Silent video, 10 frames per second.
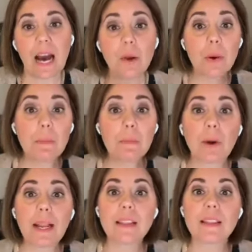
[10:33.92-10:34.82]
How do I
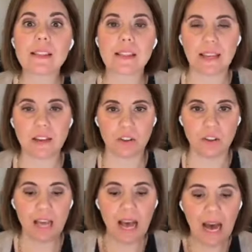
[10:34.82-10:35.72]
break this
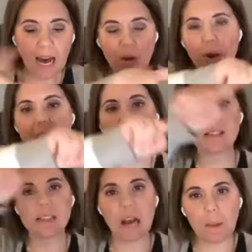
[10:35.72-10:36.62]
cycle? How do I
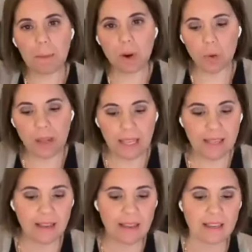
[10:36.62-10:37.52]
stop going
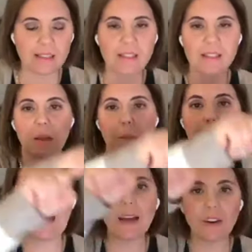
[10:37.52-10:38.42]
in this
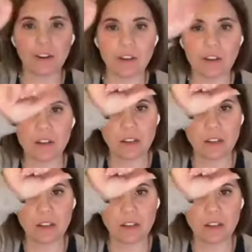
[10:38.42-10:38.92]
pattern?